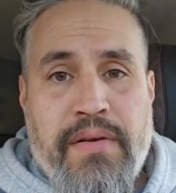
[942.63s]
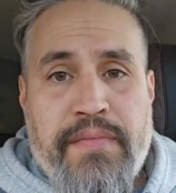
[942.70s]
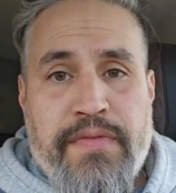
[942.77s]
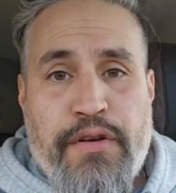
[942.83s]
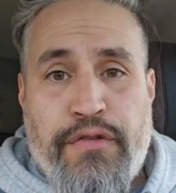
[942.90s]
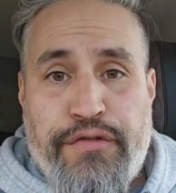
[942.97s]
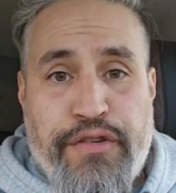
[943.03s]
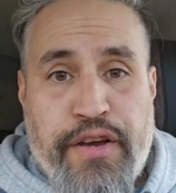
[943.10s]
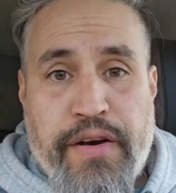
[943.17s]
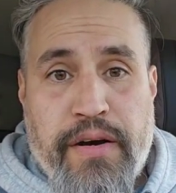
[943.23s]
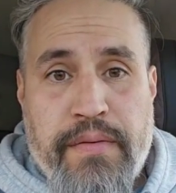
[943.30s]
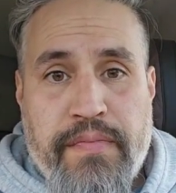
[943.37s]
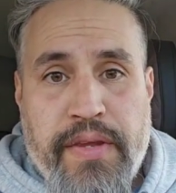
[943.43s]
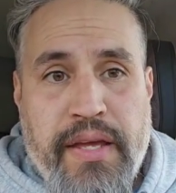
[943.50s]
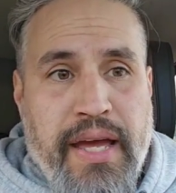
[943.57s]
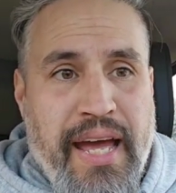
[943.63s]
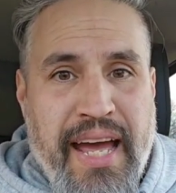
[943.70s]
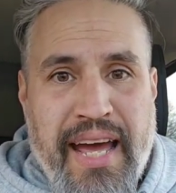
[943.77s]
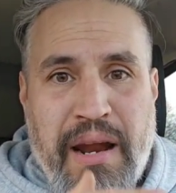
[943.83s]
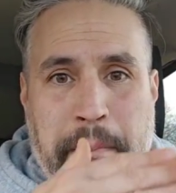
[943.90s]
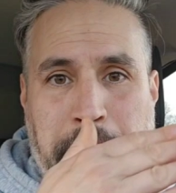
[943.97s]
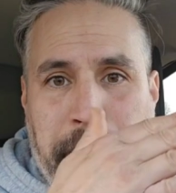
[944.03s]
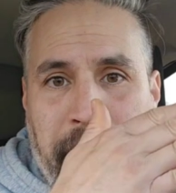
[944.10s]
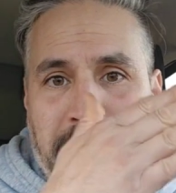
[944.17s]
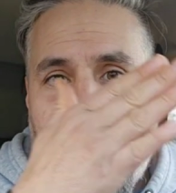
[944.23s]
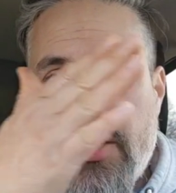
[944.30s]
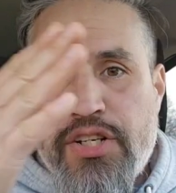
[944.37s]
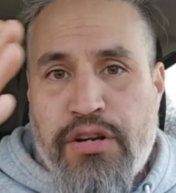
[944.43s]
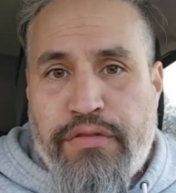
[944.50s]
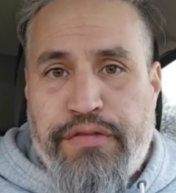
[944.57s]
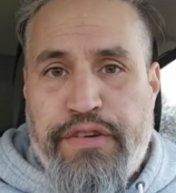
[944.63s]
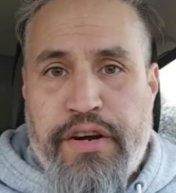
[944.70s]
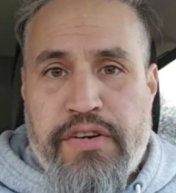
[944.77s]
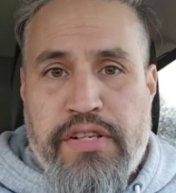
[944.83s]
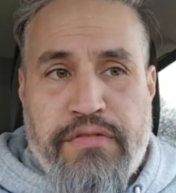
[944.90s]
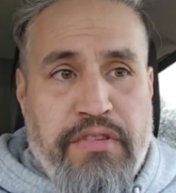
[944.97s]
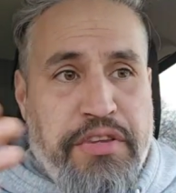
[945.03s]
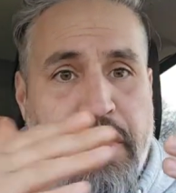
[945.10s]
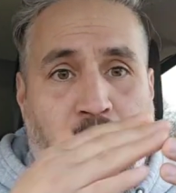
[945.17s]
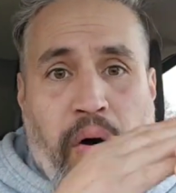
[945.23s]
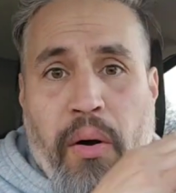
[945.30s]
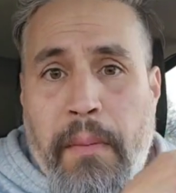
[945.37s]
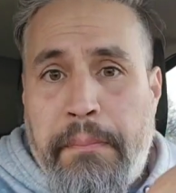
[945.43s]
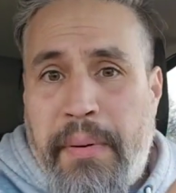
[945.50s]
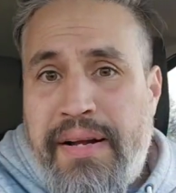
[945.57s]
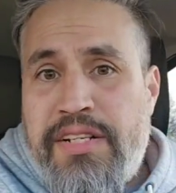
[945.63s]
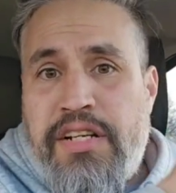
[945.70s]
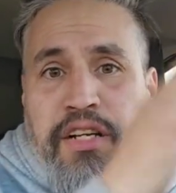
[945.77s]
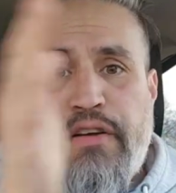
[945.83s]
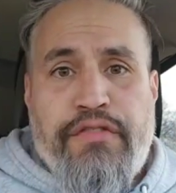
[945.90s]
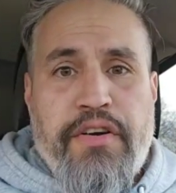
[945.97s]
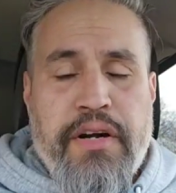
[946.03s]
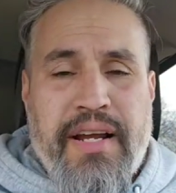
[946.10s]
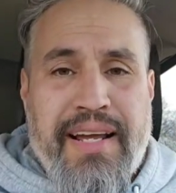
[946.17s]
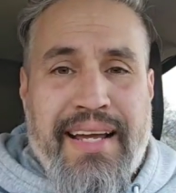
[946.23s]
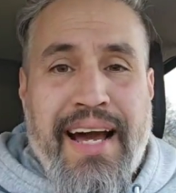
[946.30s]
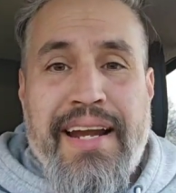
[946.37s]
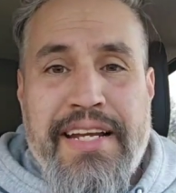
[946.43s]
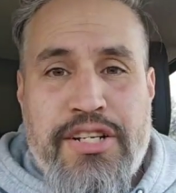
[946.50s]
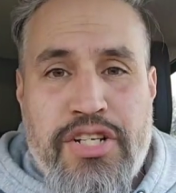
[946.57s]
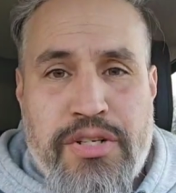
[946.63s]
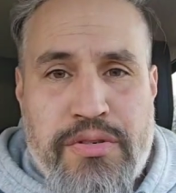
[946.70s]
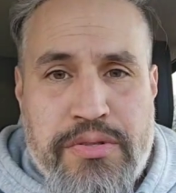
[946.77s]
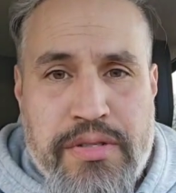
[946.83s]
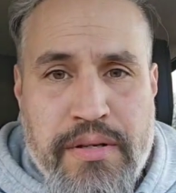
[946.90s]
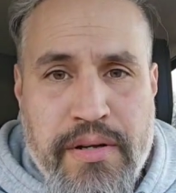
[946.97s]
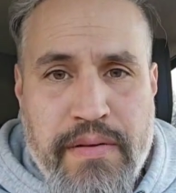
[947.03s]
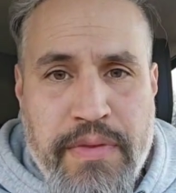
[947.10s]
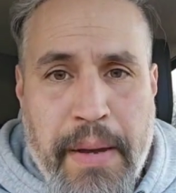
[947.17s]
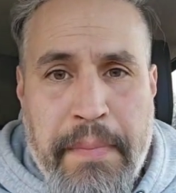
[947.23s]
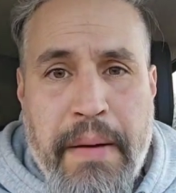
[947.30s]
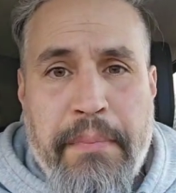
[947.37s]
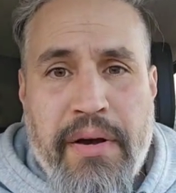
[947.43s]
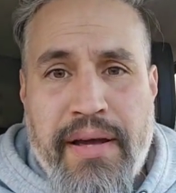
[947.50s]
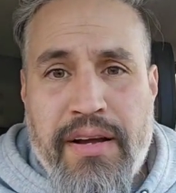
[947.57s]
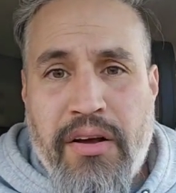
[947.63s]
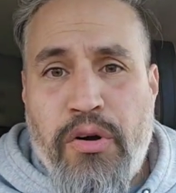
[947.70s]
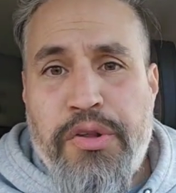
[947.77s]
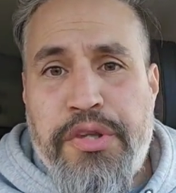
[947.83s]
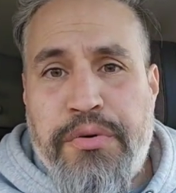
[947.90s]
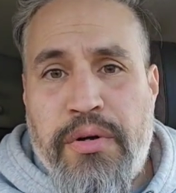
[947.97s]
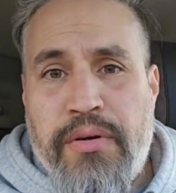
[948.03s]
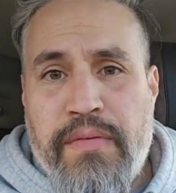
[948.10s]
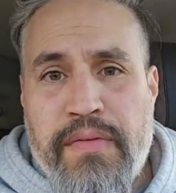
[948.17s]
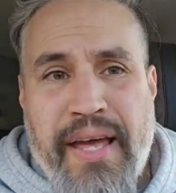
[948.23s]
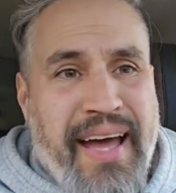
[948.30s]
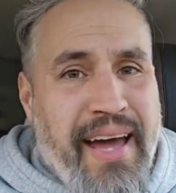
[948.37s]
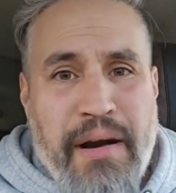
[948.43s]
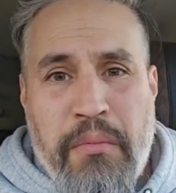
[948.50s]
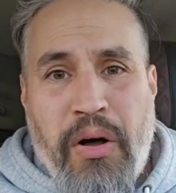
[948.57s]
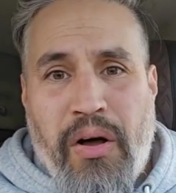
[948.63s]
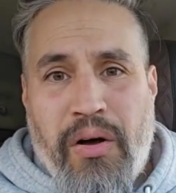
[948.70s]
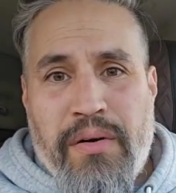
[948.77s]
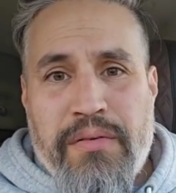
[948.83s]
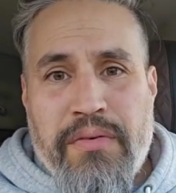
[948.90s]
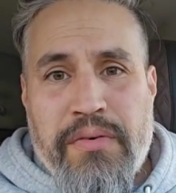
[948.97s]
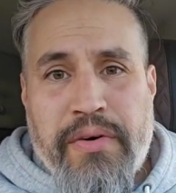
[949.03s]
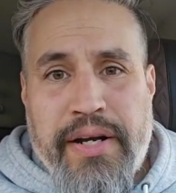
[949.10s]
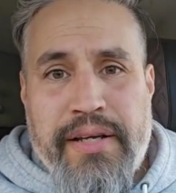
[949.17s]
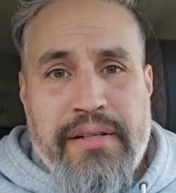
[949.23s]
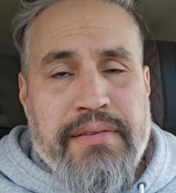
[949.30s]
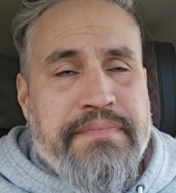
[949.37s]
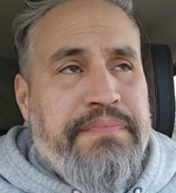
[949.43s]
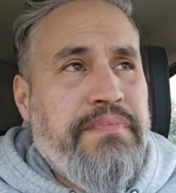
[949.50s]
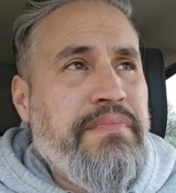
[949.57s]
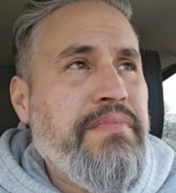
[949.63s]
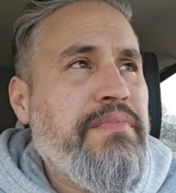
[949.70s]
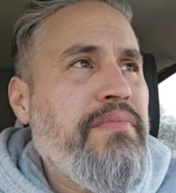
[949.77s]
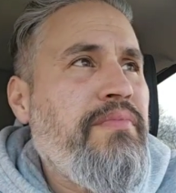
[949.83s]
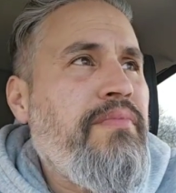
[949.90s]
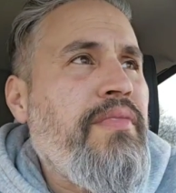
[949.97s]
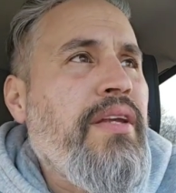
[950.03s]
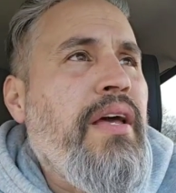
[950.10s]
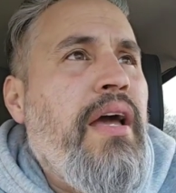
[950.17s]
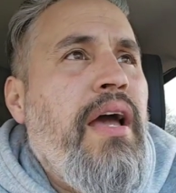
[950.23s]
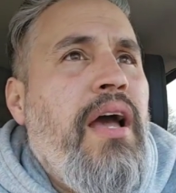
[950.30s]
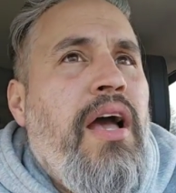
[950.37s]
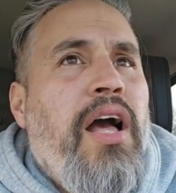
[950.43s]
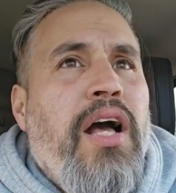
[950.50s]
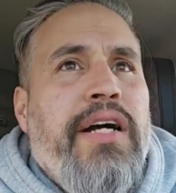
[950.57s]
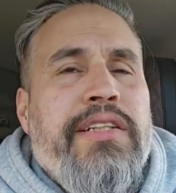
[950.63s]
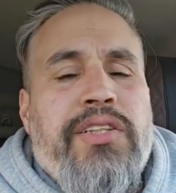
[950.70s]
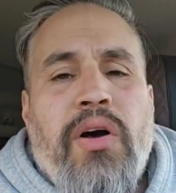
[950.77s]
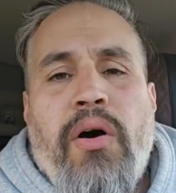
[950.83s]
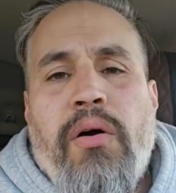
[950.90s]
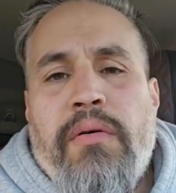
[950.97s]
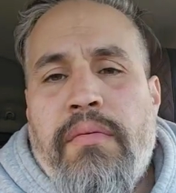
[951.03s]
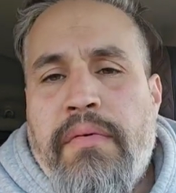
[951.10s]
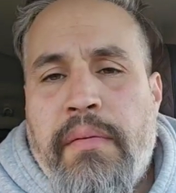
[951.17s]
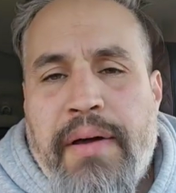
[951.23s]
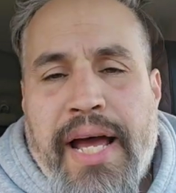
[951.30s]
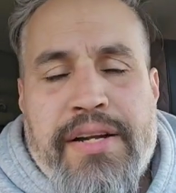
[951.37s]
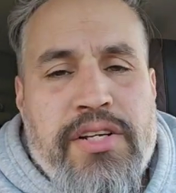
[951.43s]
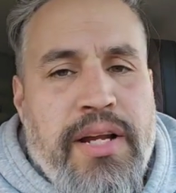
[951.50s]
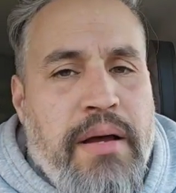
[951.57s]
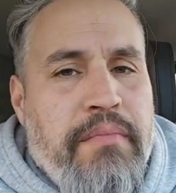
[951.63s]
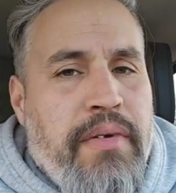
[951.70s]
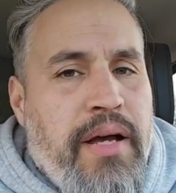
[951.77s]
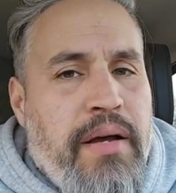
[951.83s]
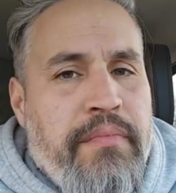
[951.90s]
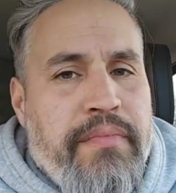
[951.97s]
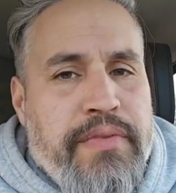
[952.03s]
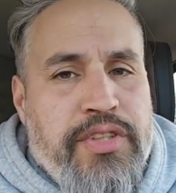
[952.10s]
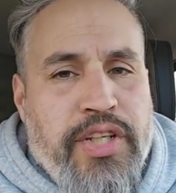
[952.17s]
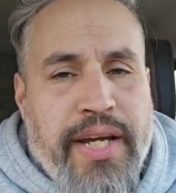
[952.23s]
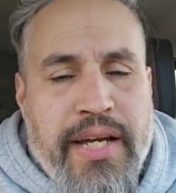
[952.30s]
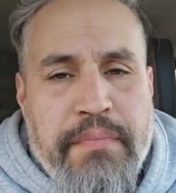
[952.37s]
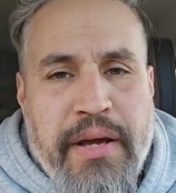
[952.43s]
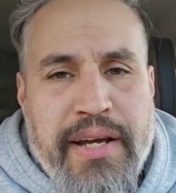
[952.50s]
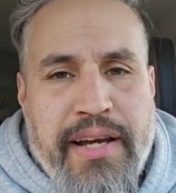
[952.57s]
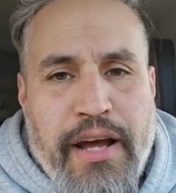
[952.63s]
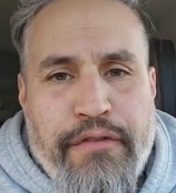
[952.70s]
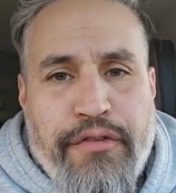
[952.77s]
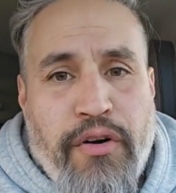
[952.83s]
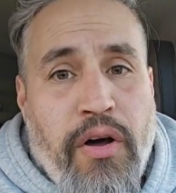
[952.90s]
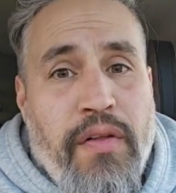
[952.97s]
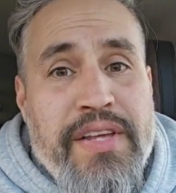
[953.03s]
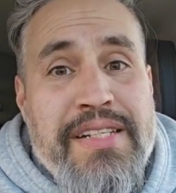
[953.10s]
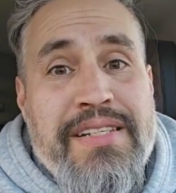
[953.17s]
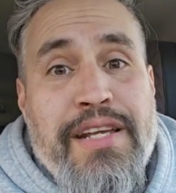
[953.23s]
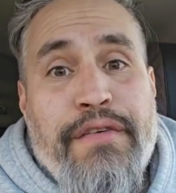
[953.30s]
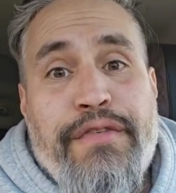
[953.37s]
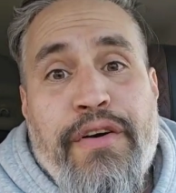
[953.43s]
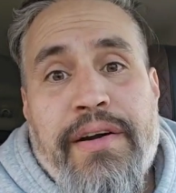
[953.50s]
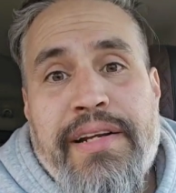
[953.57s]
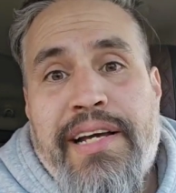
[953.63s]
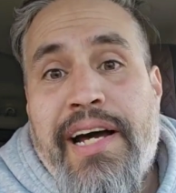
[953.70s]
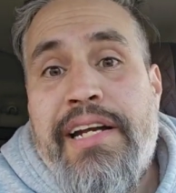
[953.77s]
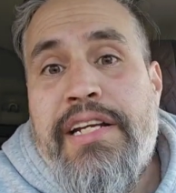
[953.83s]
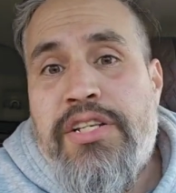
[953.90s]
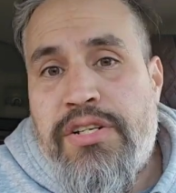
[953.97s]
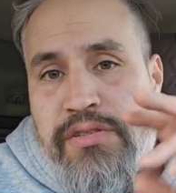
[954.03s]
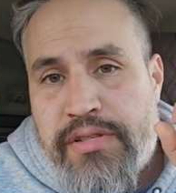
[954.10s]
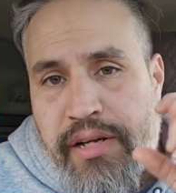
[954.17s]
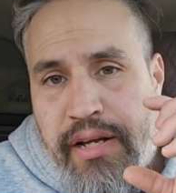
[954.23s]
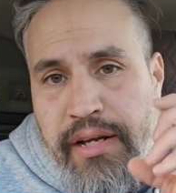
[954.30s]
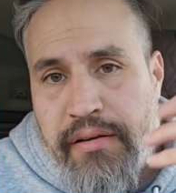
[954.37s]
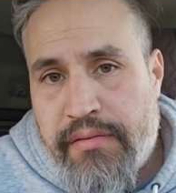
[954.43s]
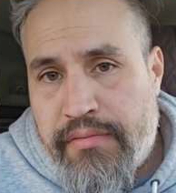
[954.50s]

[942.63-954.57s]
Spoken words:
fear. I had a bunch of fears, a bunch of different gut issues that people can go through. I had them all, right? So imagine I'm checking my gut for all these different gut issues that I